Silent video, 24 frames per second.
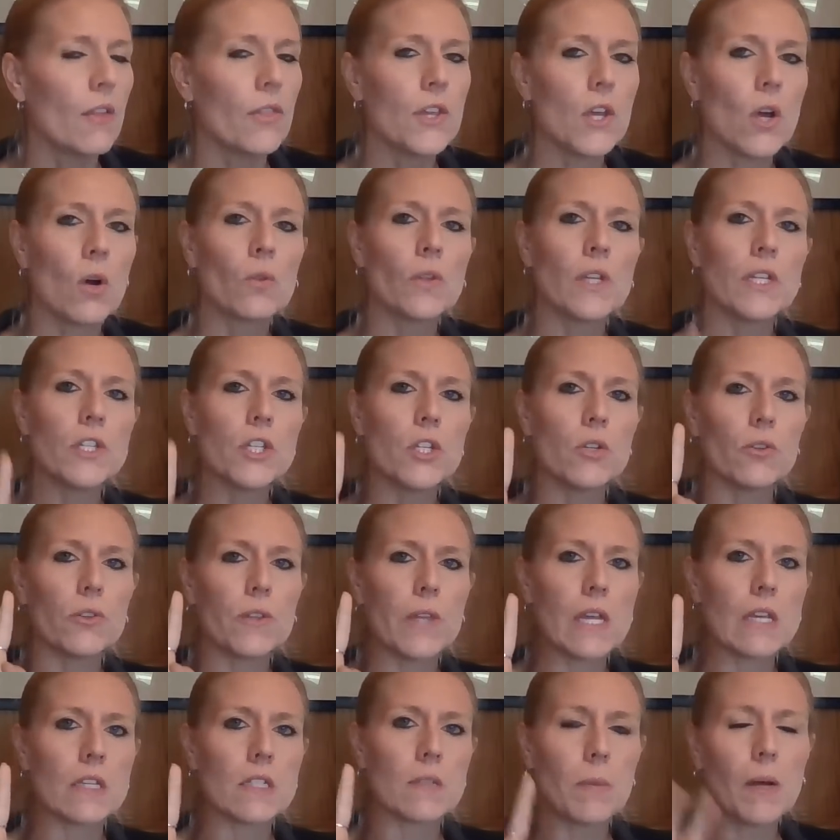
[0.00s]
The only two
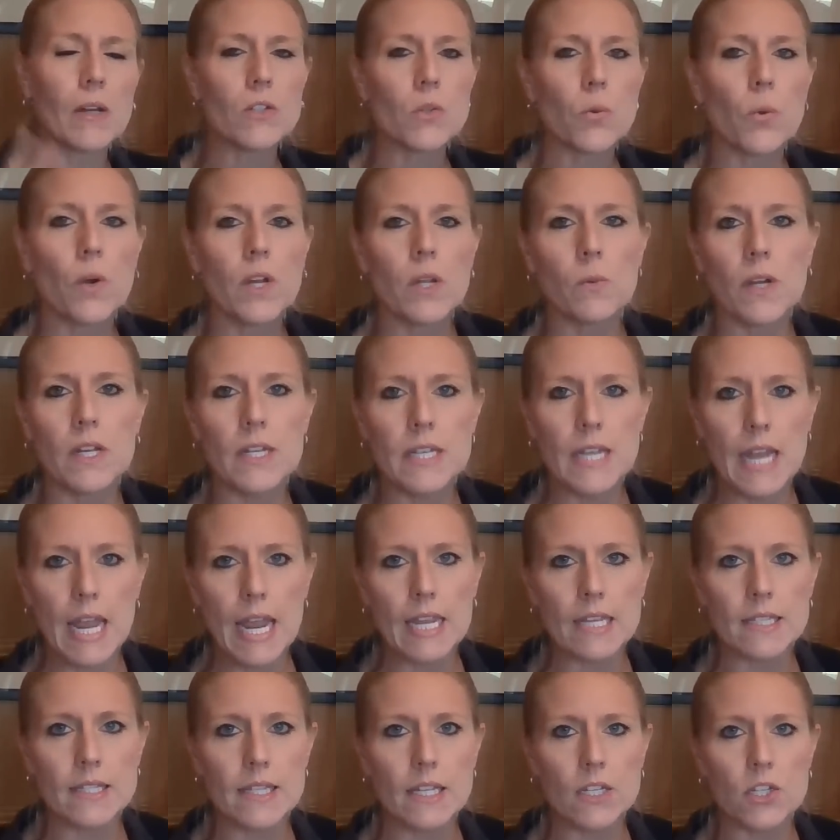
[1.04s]
things about 21
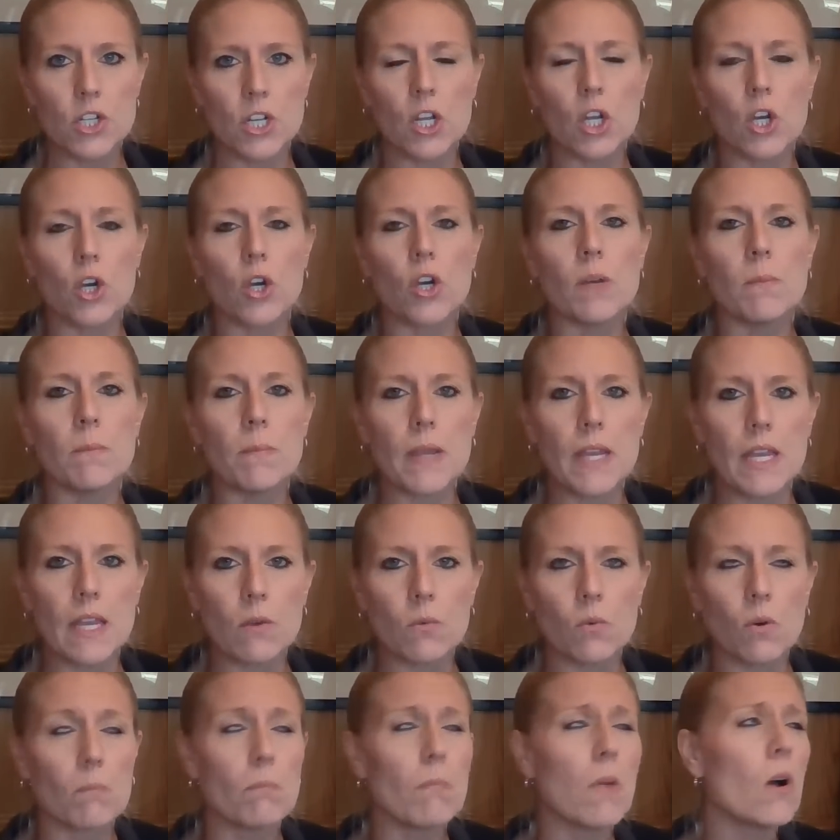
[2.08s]
days that she could be
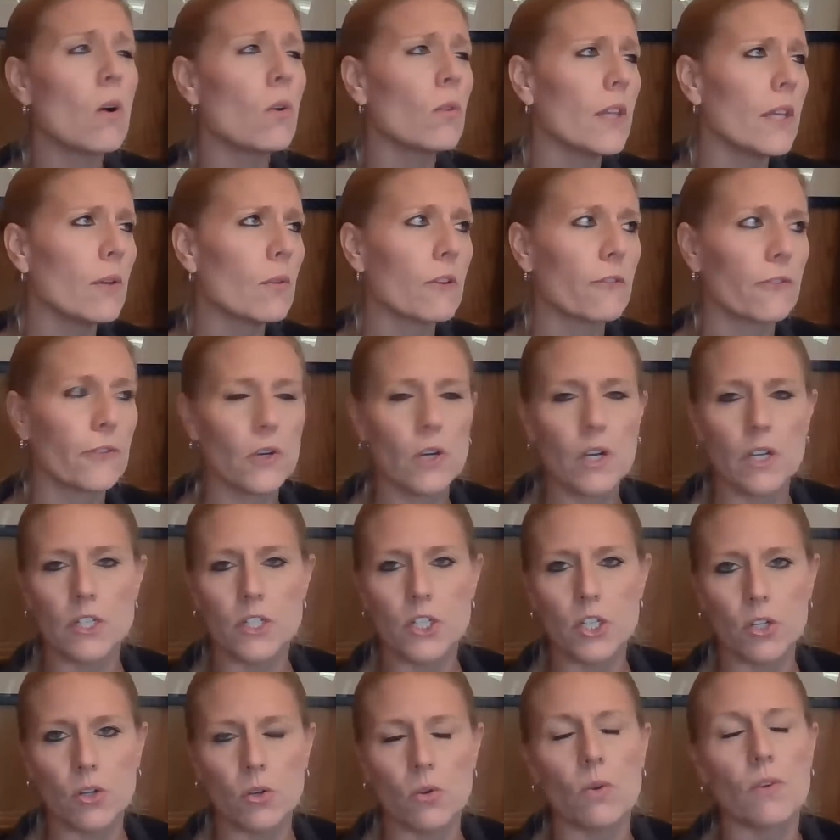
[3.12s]
remotely referring
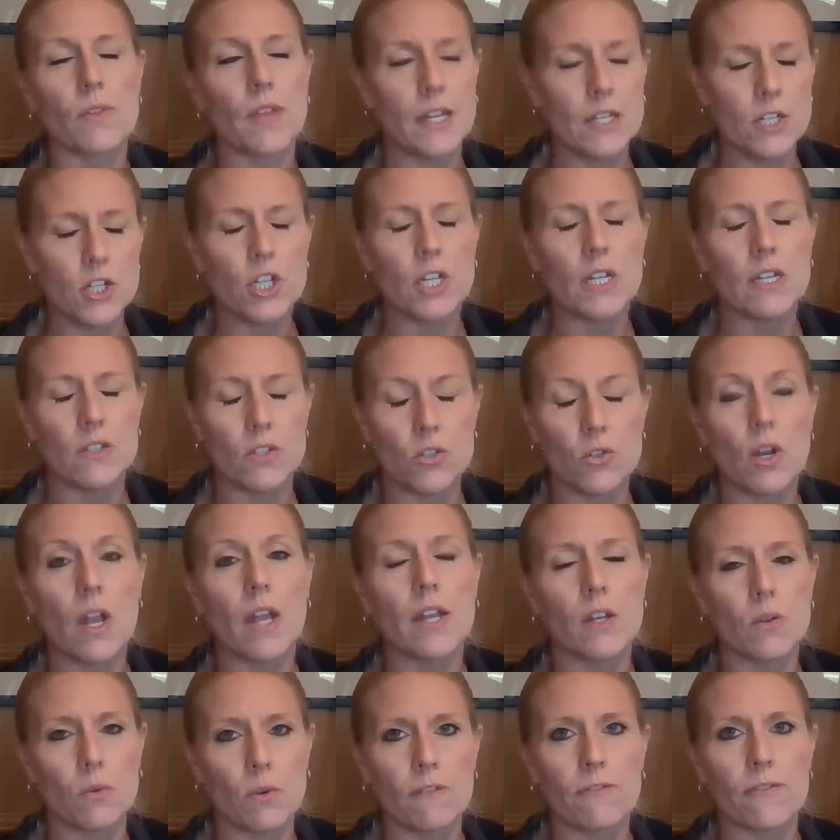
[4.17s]
to or that she is
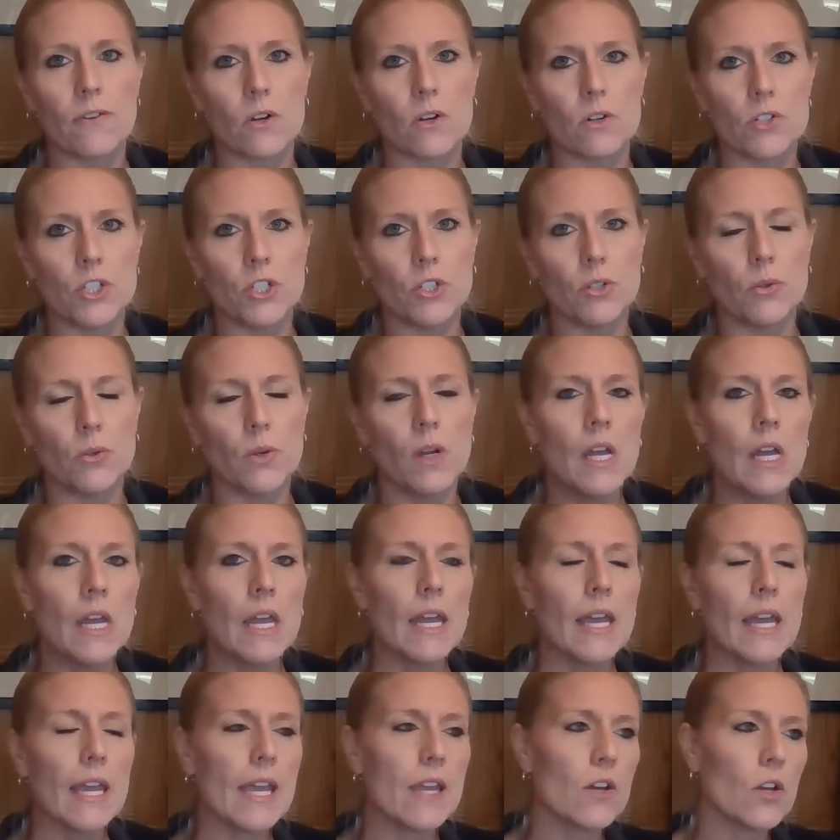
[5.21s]
trying to refer to
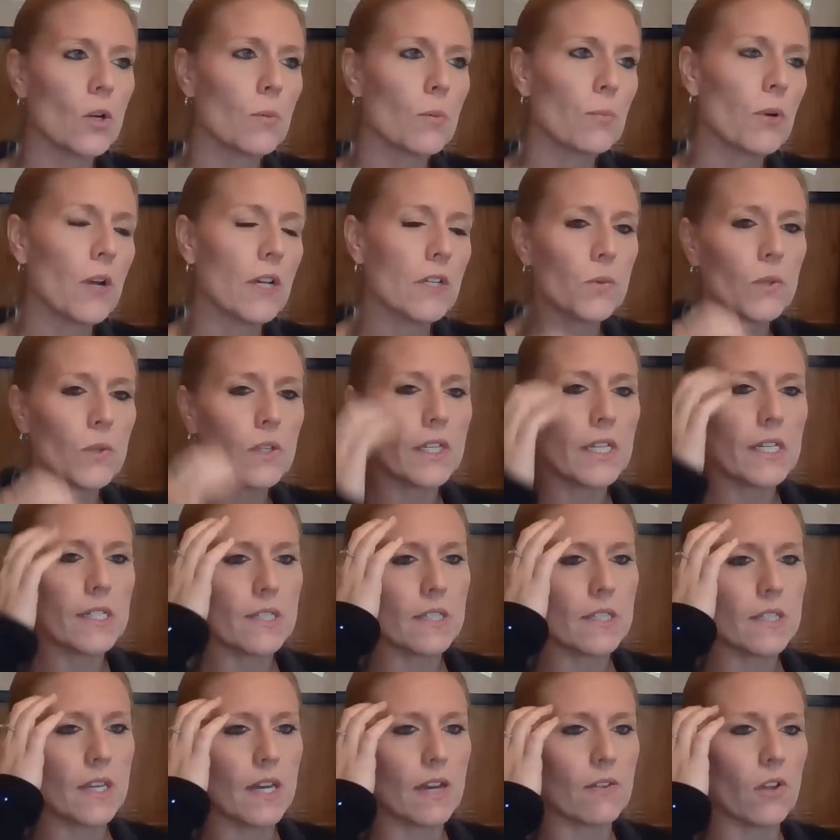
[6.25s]
in her press
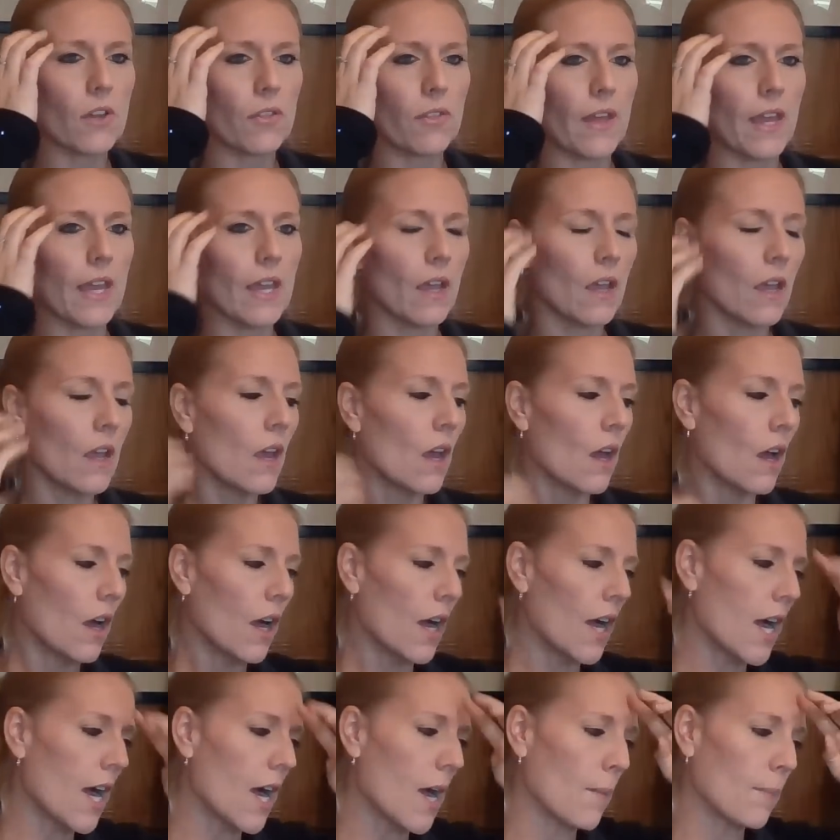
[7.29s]
releases and everything
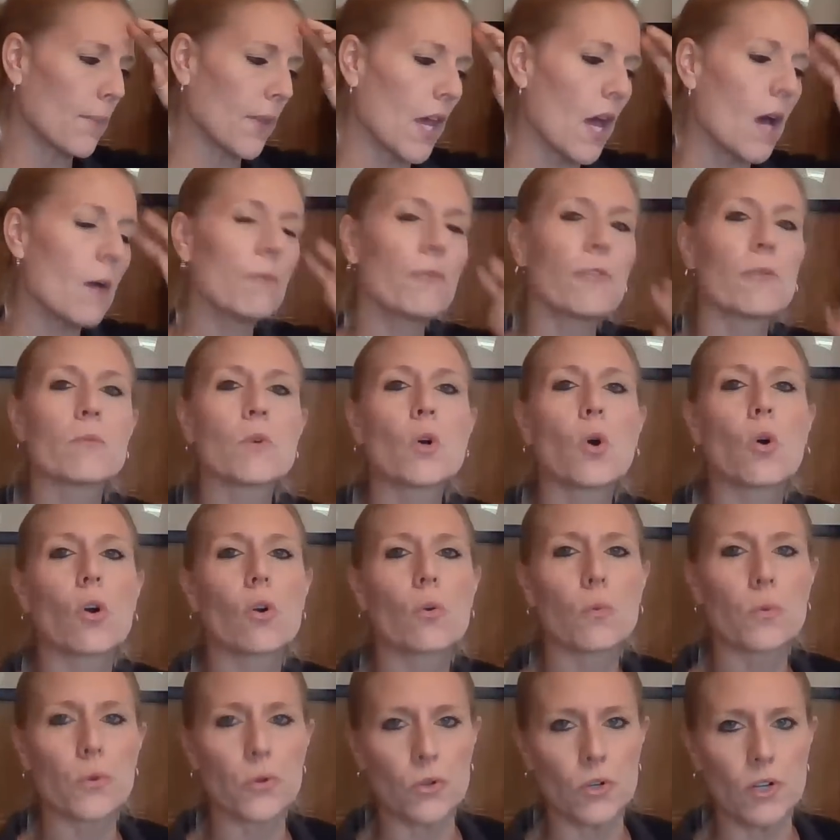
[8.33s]
come from
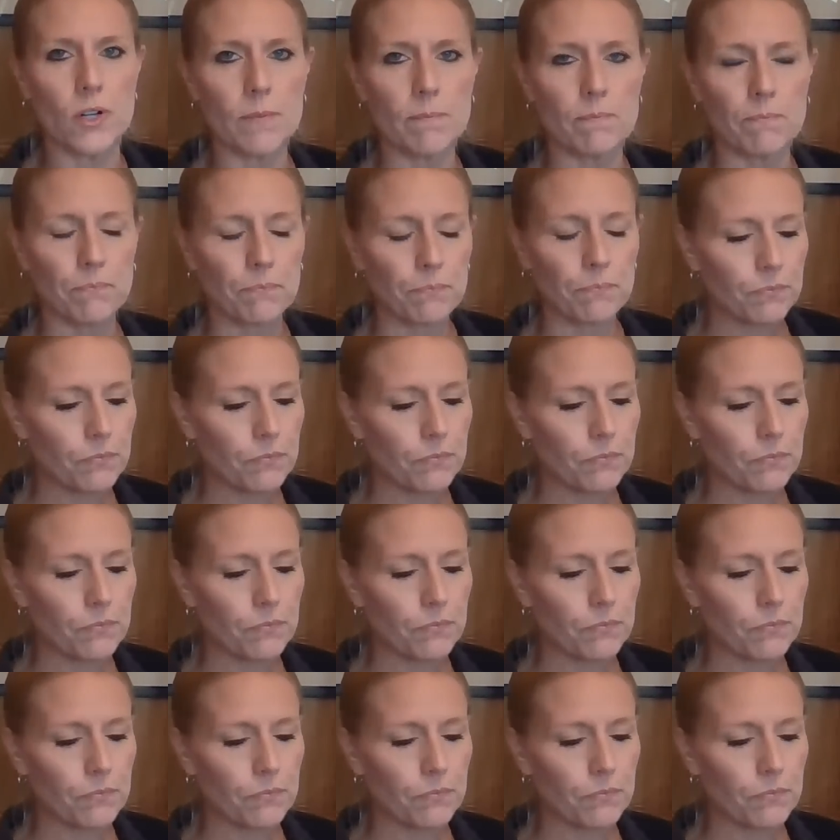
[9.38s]
court rule.